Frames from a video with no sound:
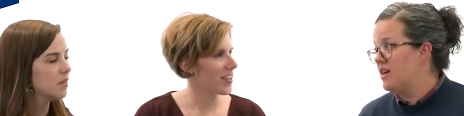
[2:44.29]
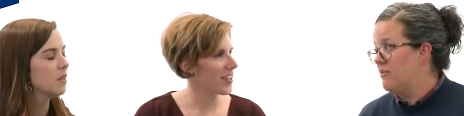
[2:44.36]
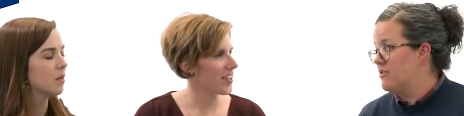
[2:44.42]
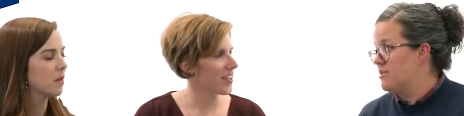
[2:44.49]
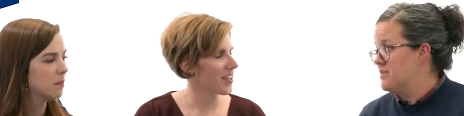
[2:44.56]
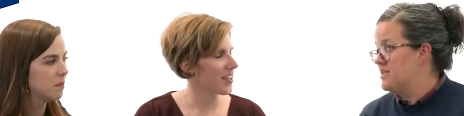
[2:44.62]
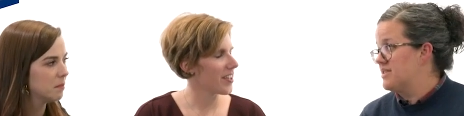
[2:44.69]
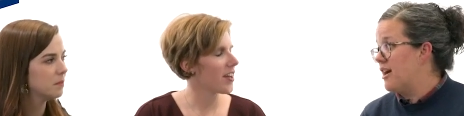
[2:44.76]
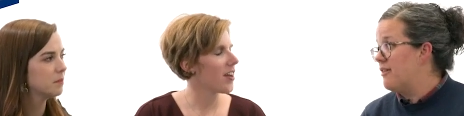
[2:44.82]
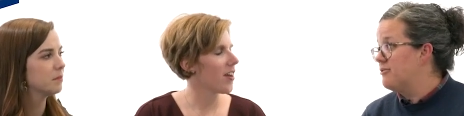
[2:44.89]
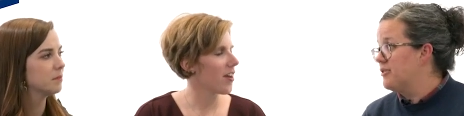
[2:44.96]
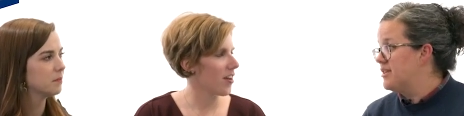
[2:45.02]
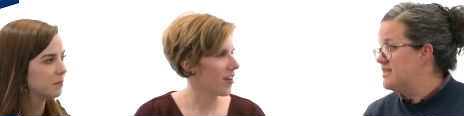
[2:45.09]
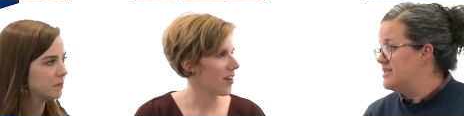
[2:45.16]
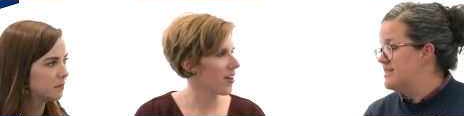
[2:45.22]
Speaker 1: come from a
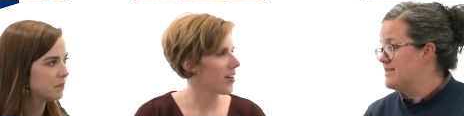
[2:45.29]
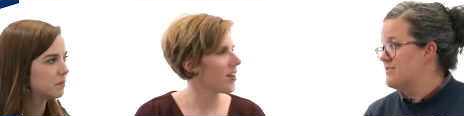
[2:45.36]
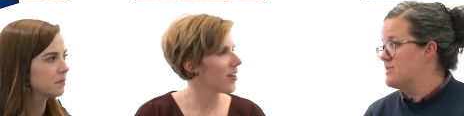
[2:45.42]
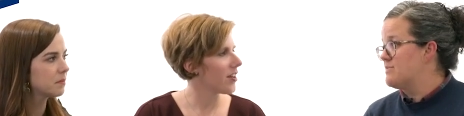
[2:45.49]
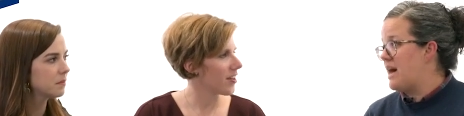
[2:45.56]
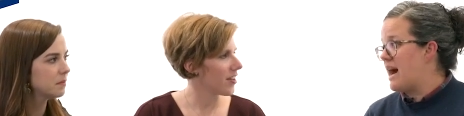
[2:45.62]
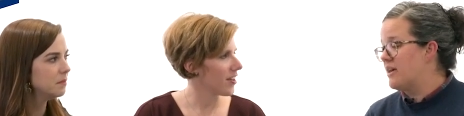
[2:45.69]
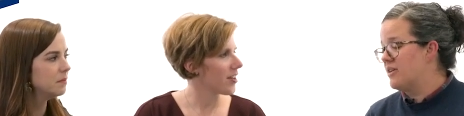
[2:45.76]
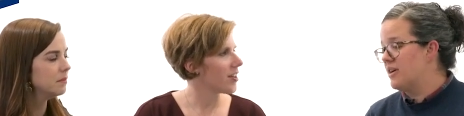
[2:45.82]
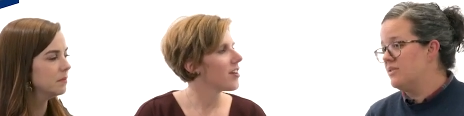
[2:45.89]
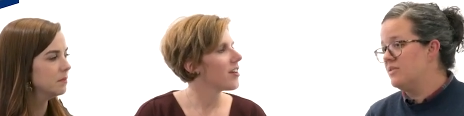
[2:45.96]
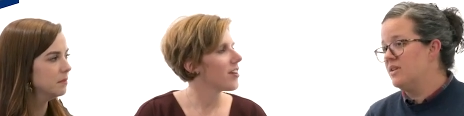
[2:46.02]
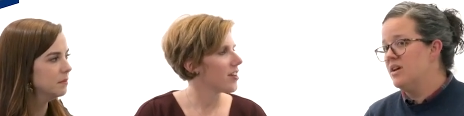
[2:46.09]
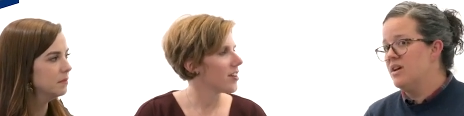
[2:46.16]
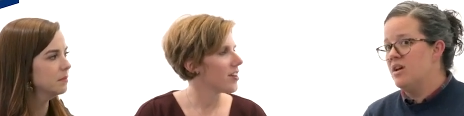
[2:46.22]
software and systems background,